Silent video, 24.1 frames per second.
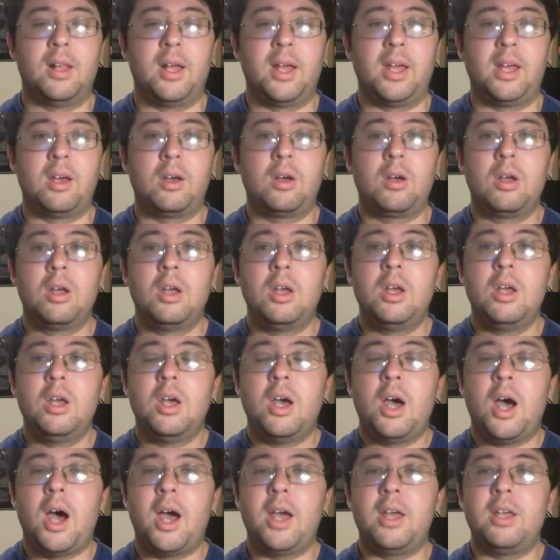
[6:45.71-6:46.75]
Like
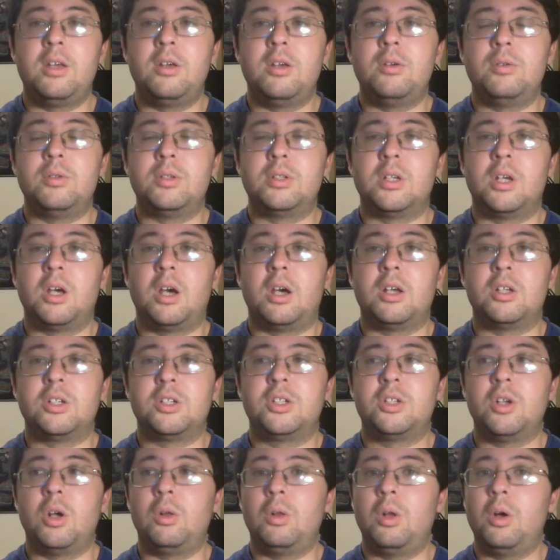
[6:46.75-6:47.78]
I use
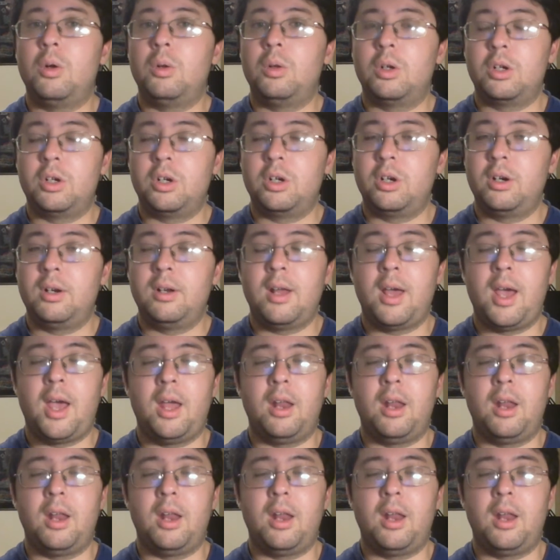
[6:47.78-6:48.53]
Solo Learn